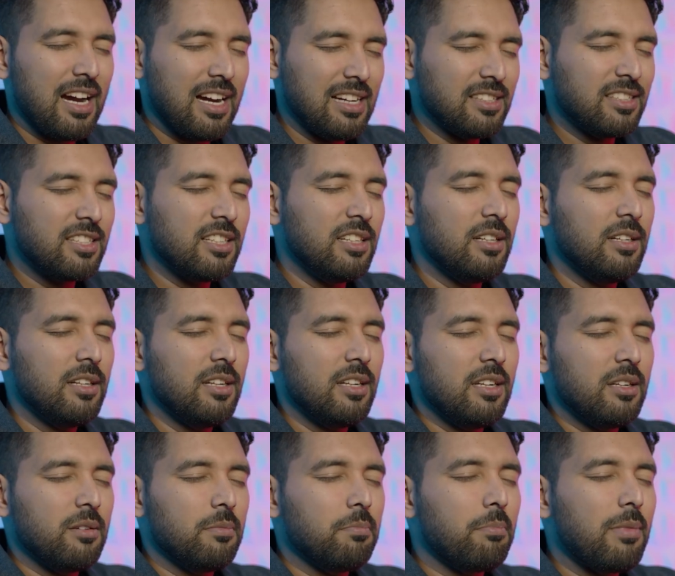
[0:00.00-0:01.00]
until
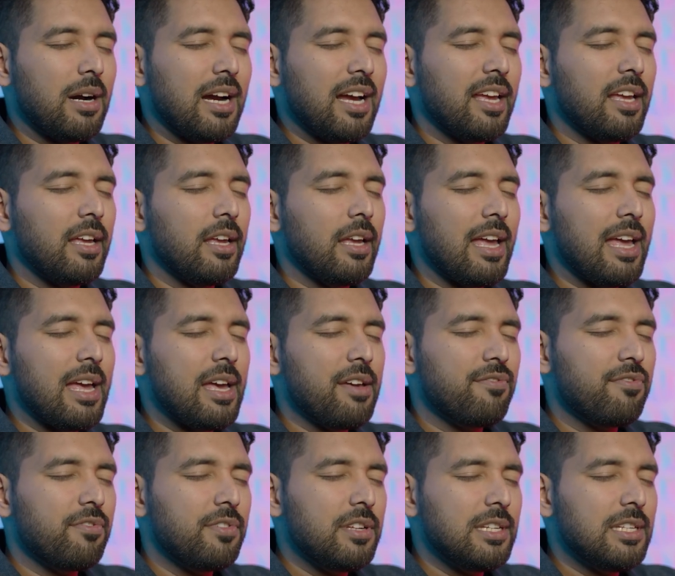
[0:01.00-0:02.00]
my
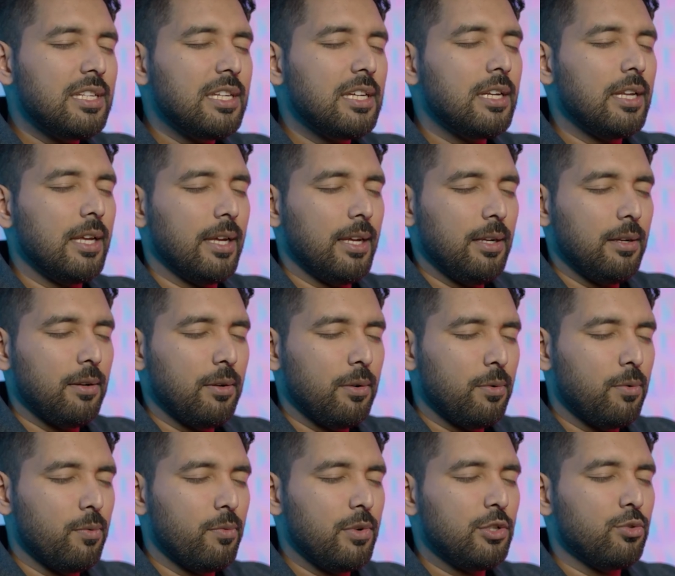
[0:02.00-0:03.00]
every DNA,
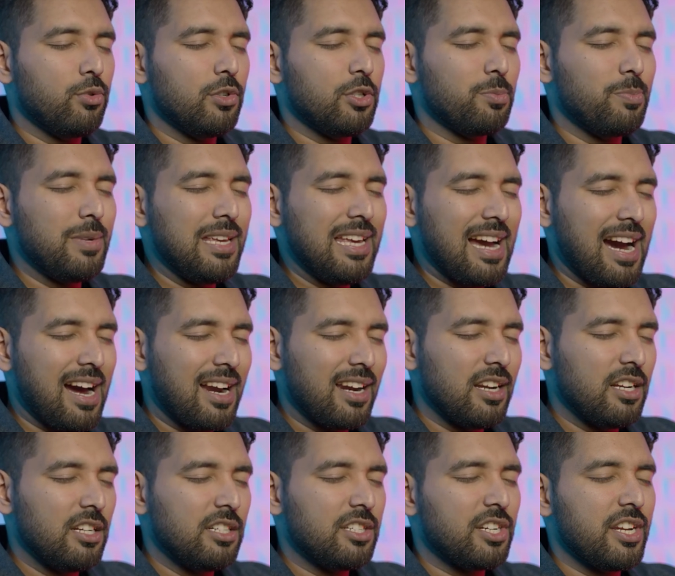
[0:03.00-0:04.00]
which was being
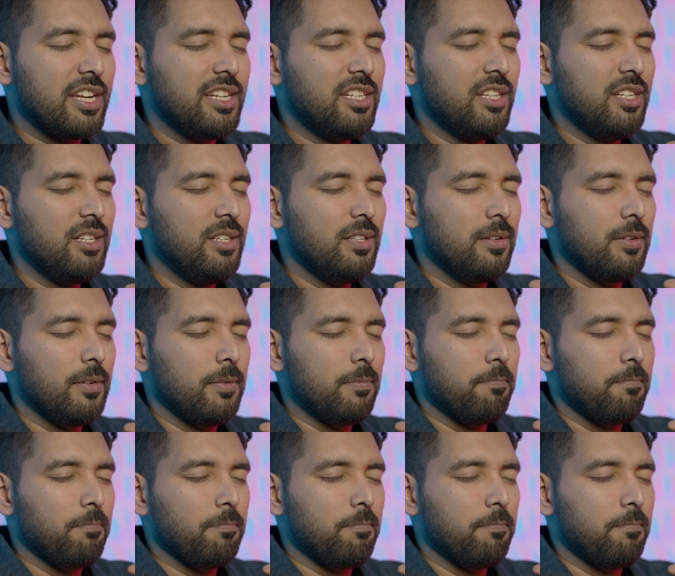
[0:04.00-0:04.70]
adulterated,